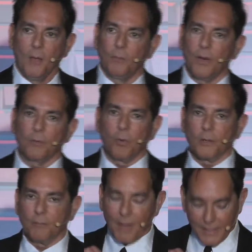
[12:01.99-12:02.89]
But
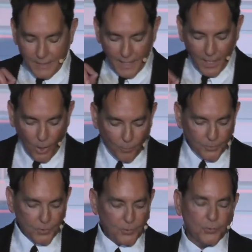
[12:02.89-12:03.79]
what might
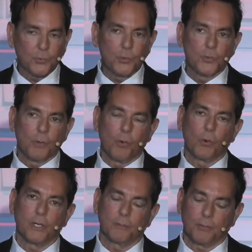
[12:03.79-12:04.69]
help you through the
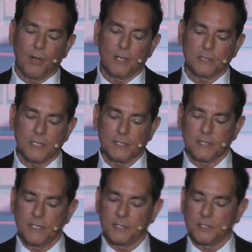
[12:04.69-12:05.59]
mourning process
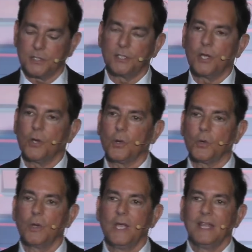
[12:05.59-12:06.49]
is to
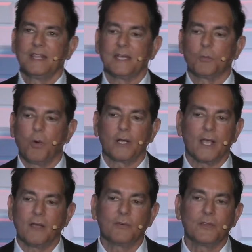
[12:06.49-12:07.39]
know that
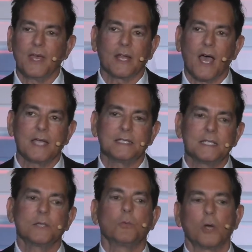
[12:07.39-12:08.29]
whatever that
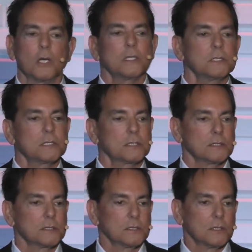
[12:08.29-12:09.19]
idea was,
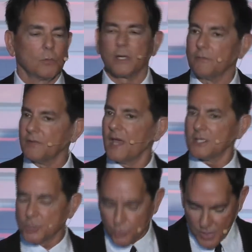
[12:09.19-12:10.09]
whatever
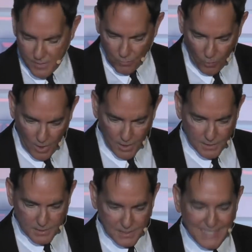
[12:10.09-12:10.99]
that dream
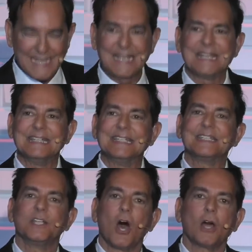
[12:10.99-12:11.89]
was, did
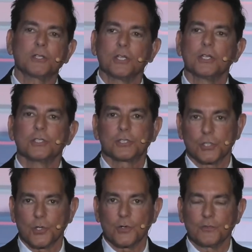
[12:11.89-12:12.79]
not
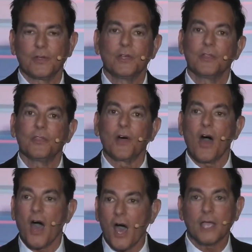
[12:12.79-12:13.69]
serve the
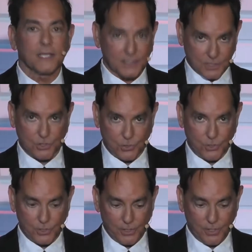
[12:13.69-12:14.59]
highest
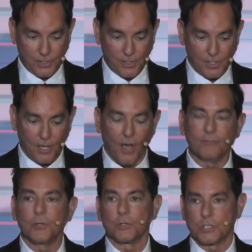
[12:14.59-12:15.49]
good
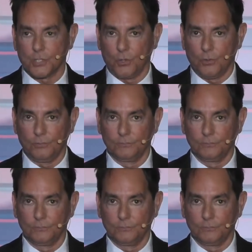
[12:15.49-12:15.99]
of your soul,